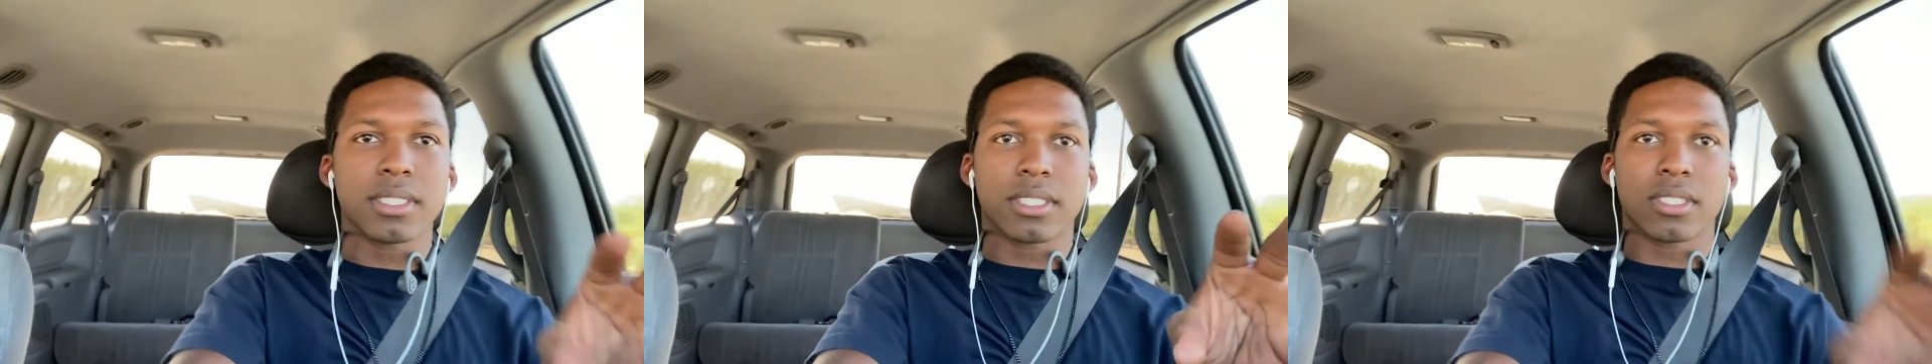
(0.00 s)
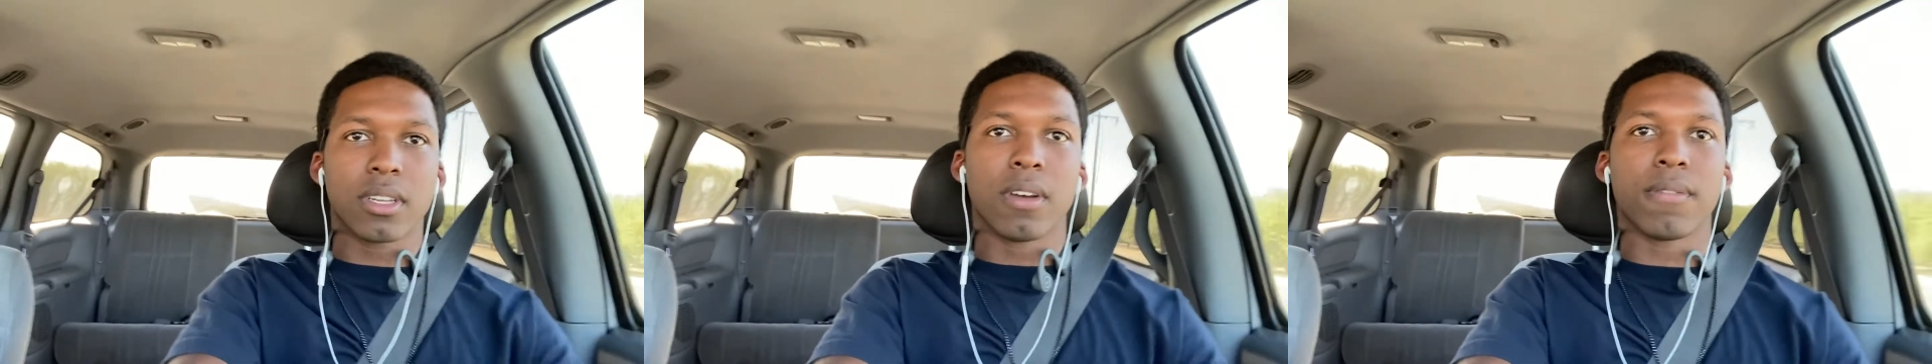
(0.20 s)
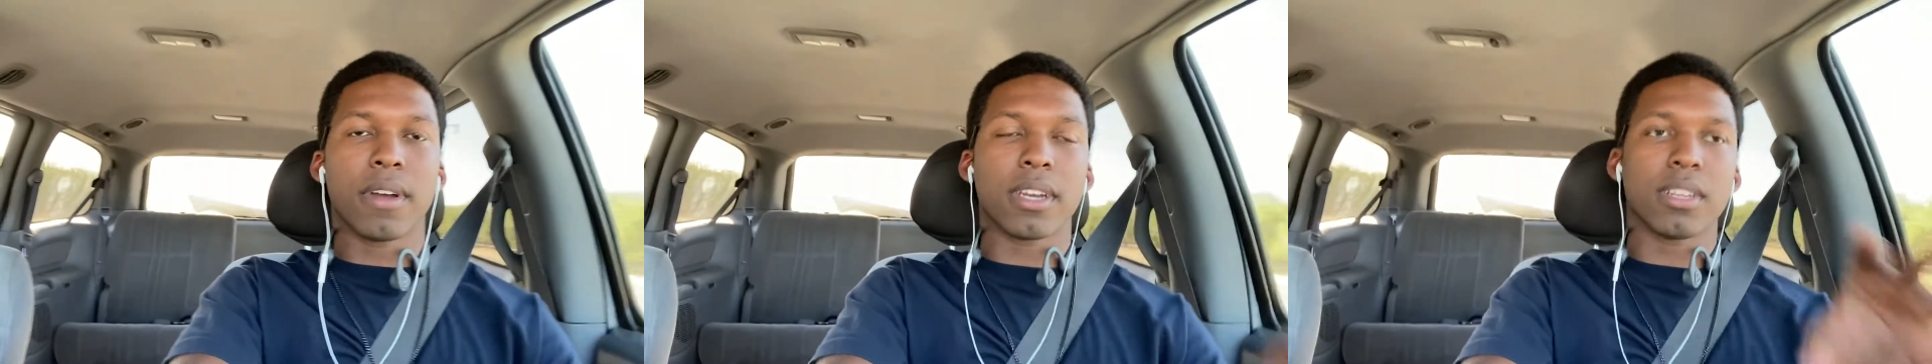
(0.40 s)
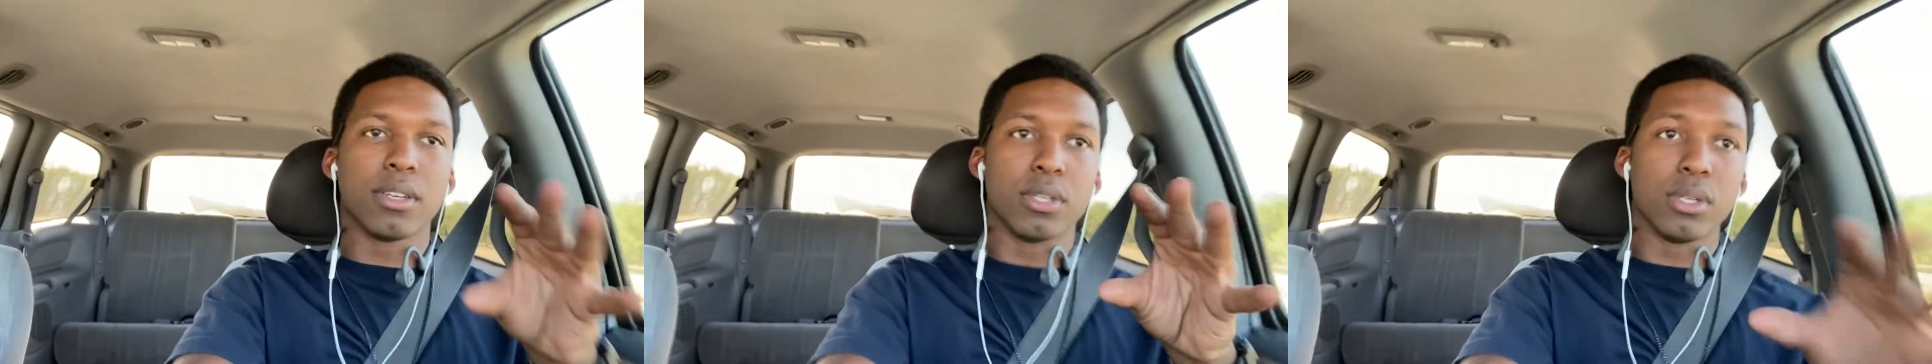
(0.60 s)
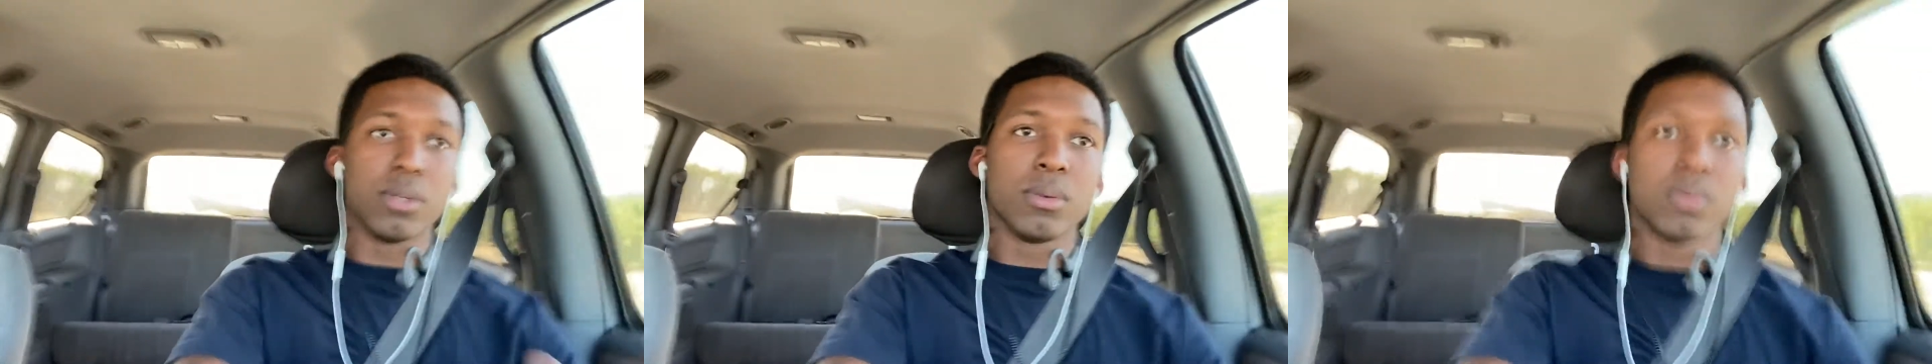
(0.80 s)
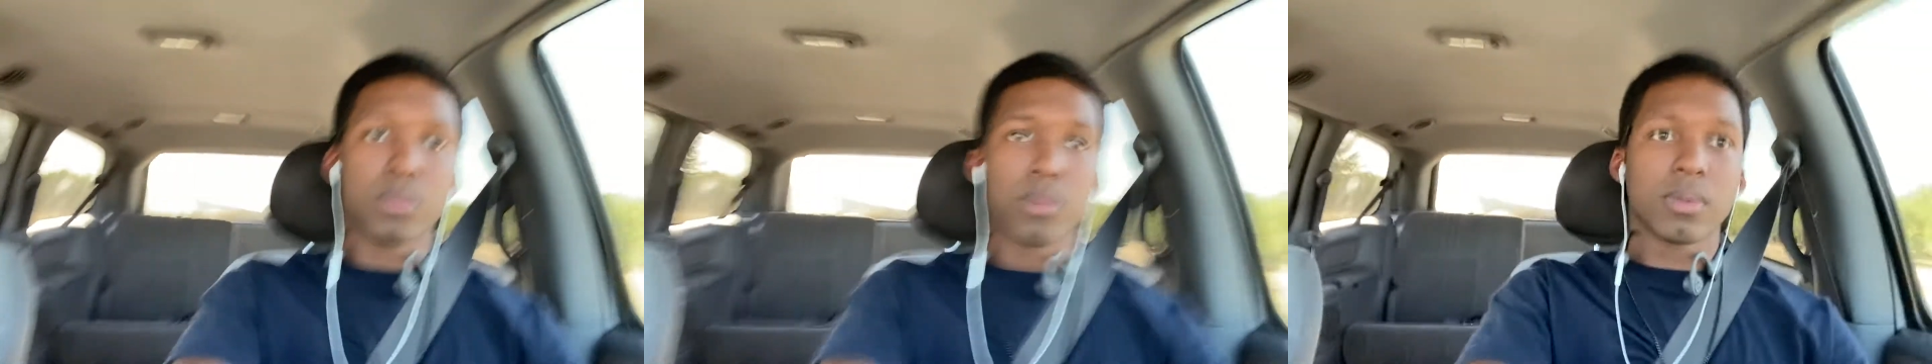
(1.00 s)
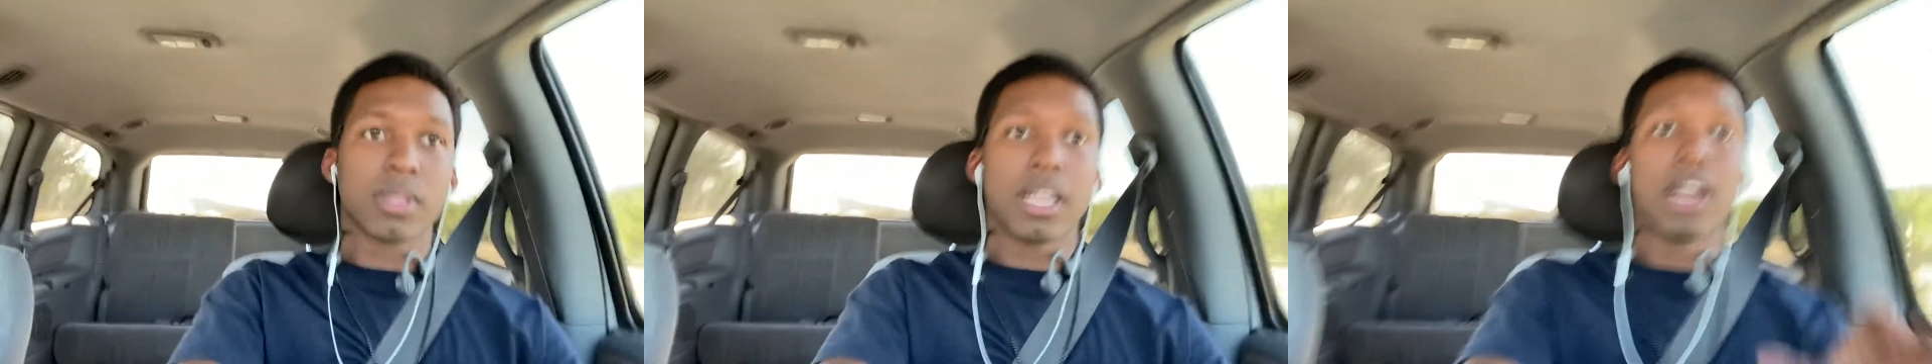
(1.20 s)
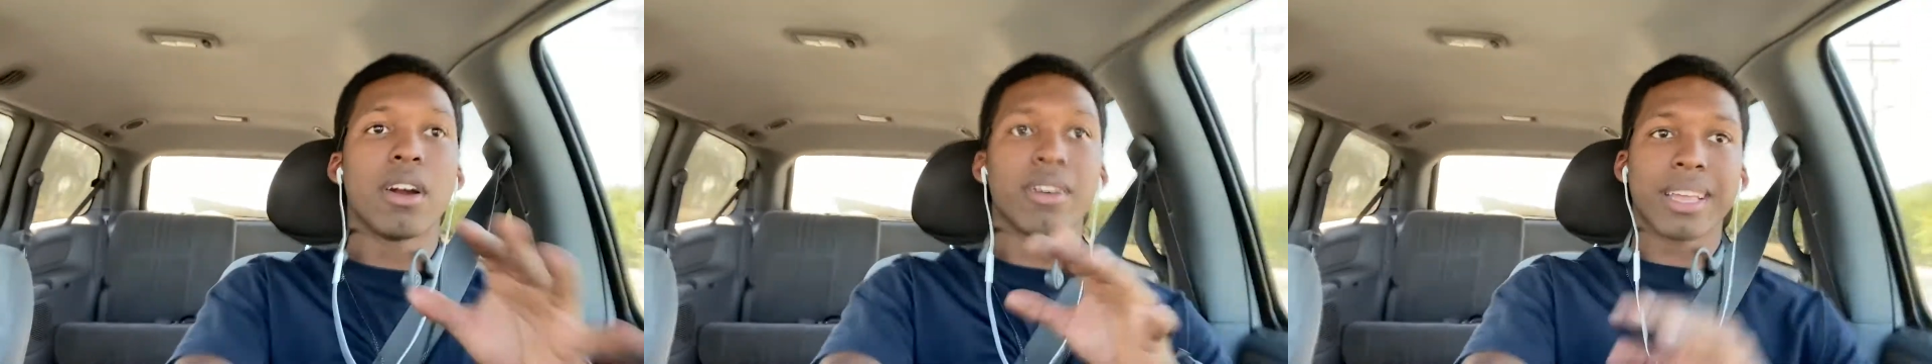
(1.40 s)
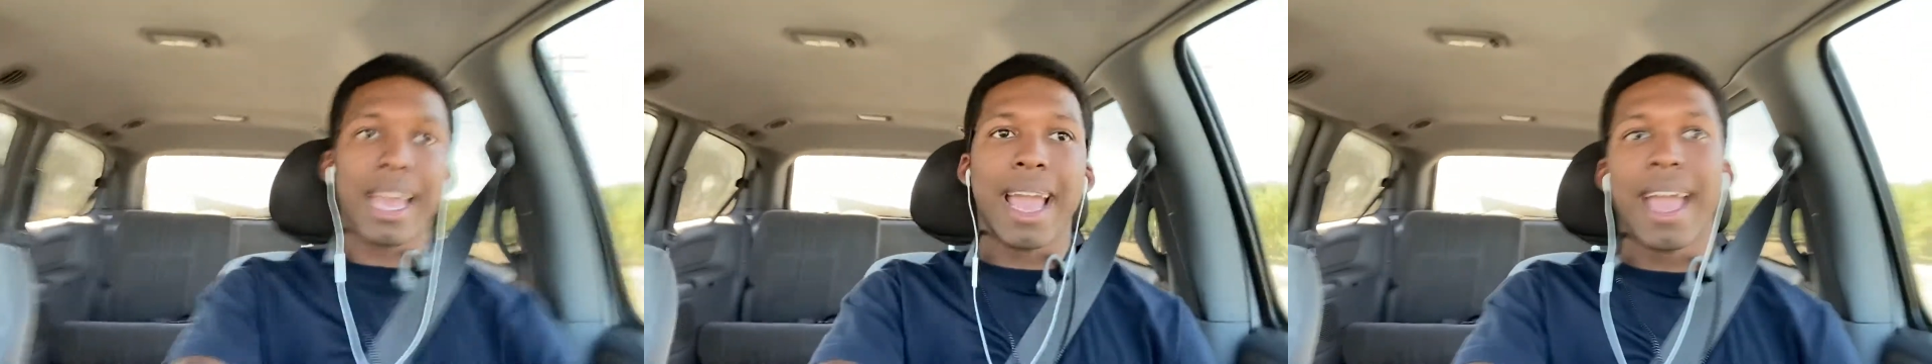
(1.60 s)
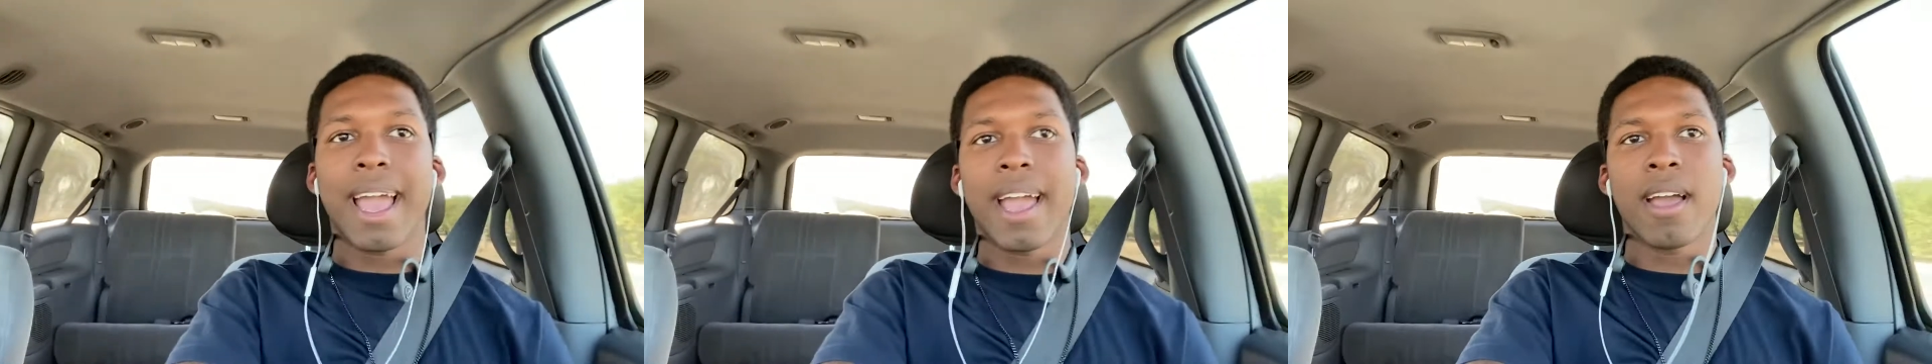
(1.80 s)
stuff I could do that I already
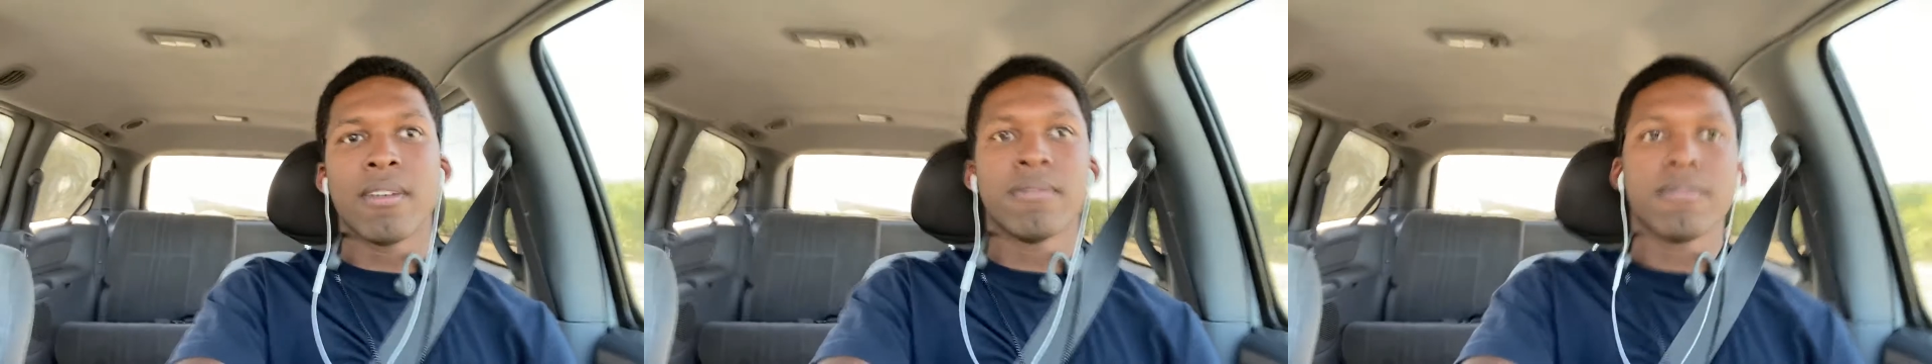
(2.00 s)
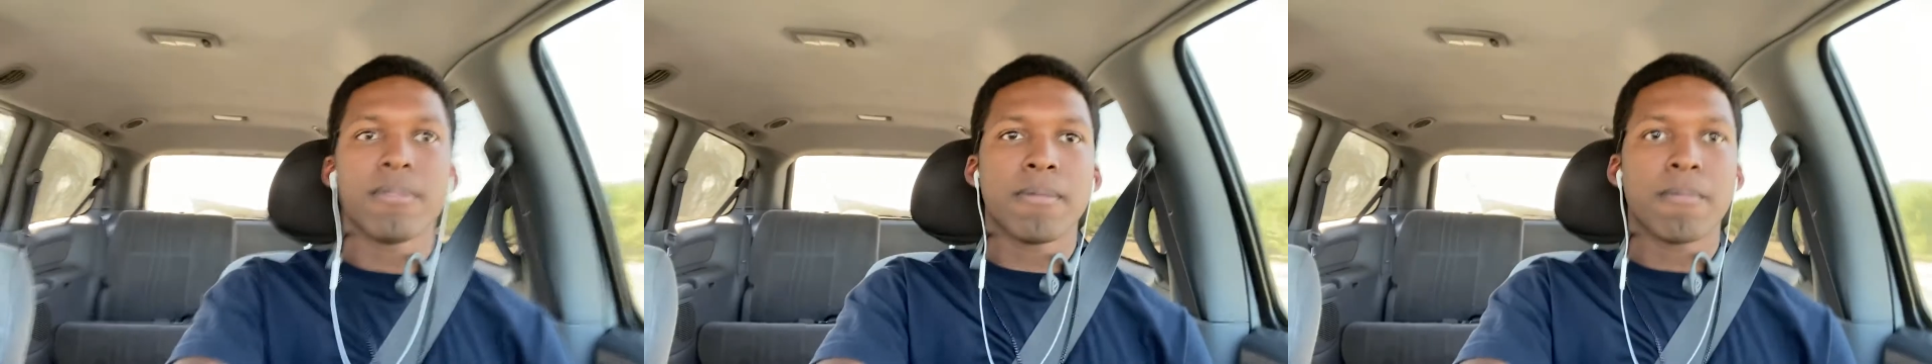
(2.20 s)
have